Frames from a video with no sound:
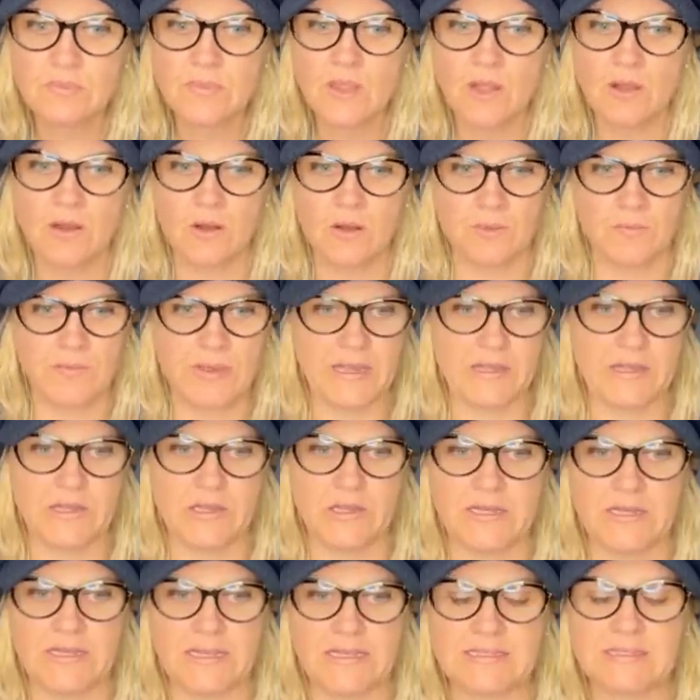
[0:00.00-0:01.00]
Oh my
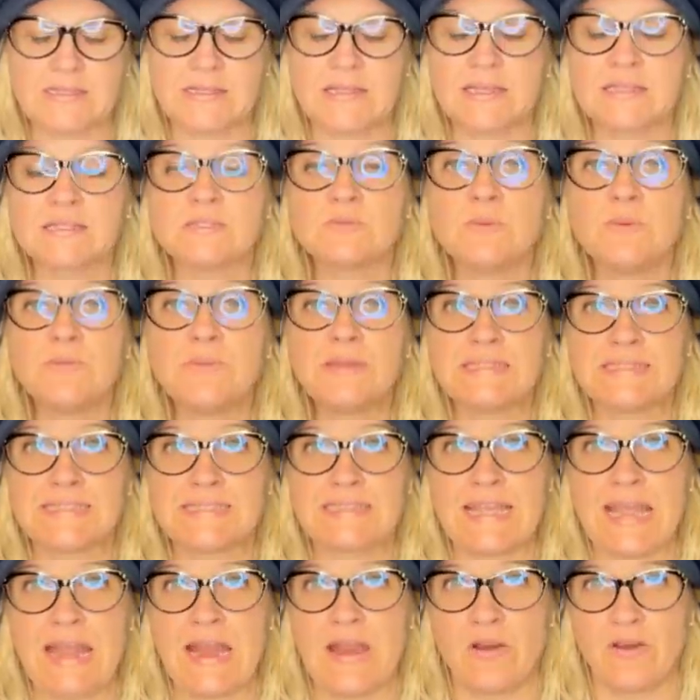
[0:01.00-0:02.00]
goodness, this would be
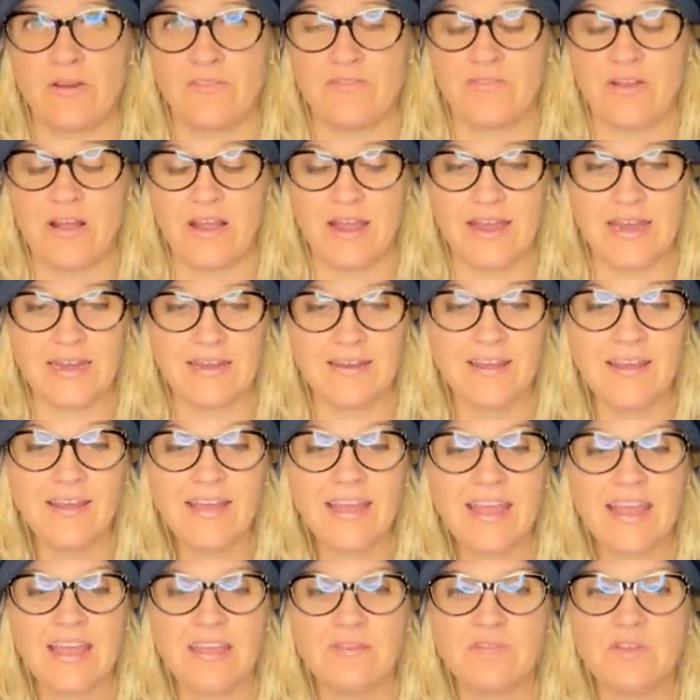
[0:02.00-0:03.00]
terrifying.
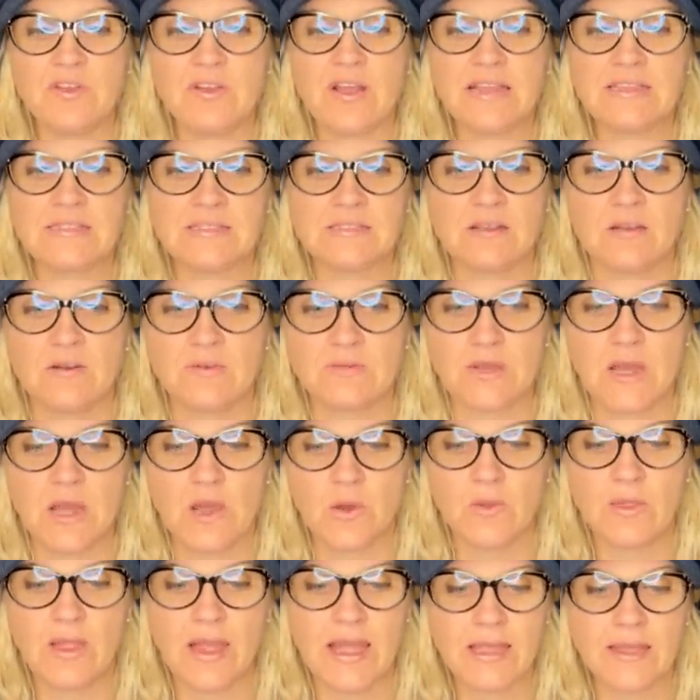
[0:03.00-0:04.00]
If you guys don't
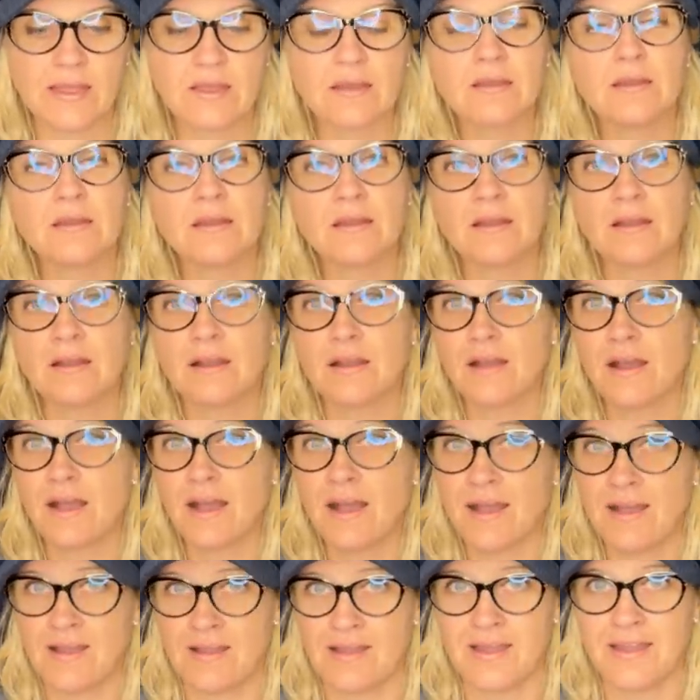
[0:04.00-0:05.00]
know, like,
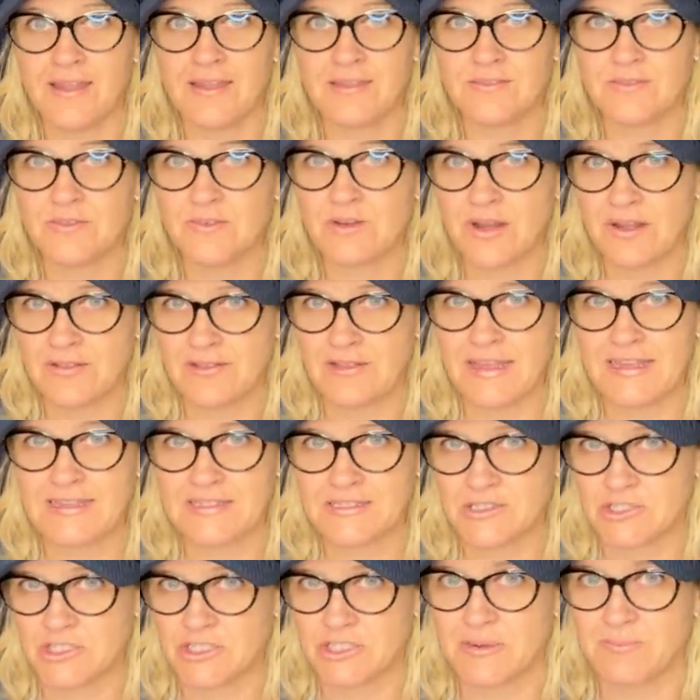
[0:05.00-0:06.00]
I do not like
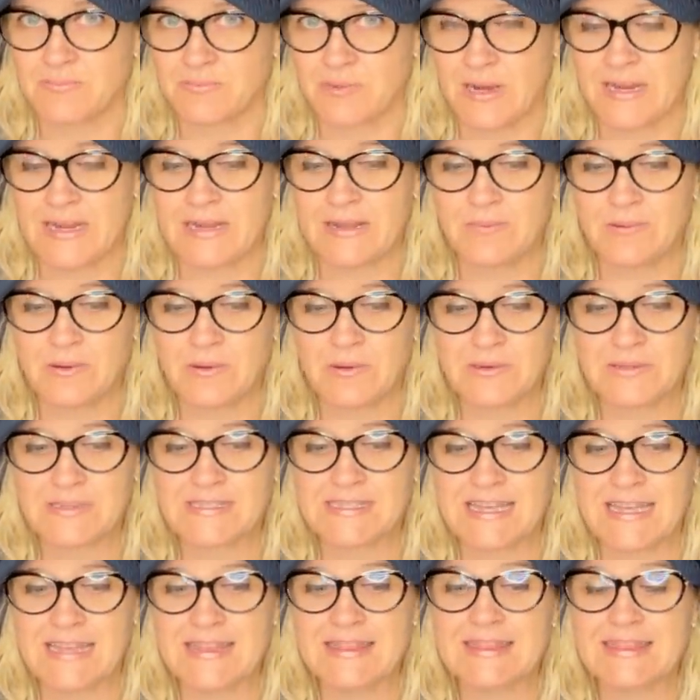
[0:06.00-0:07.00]
to ship
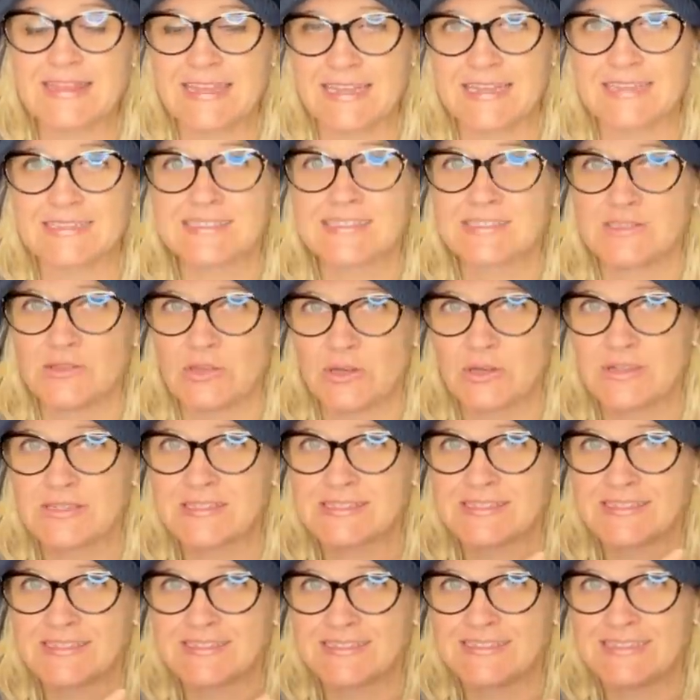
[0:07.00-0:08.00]
breakables, and this
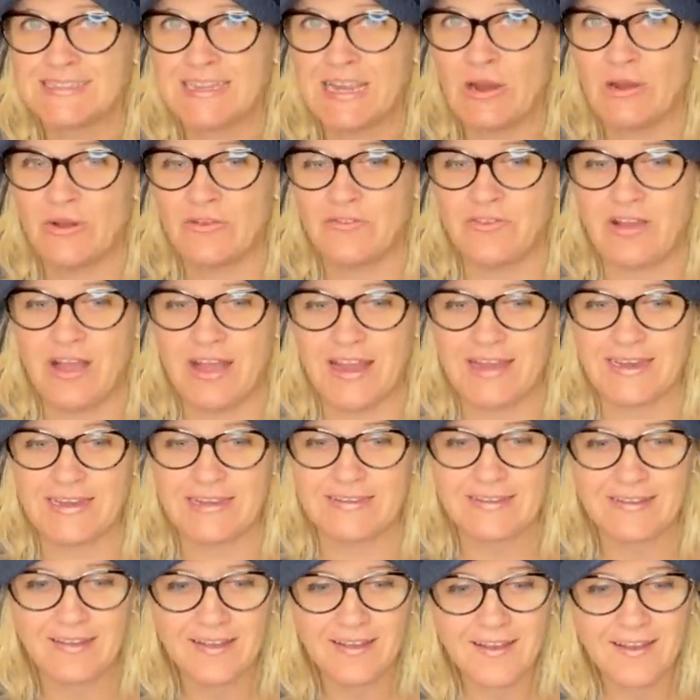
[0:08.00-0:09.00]
looks
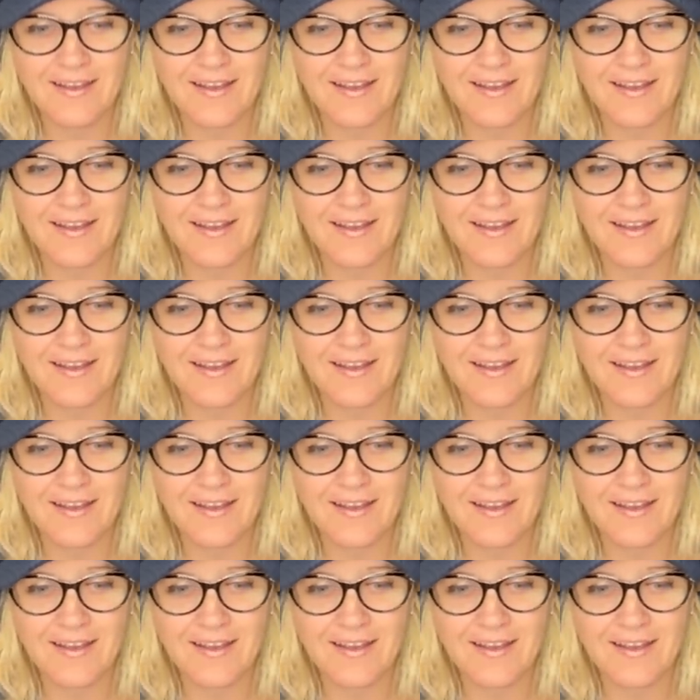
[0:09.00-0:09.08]
terrifying.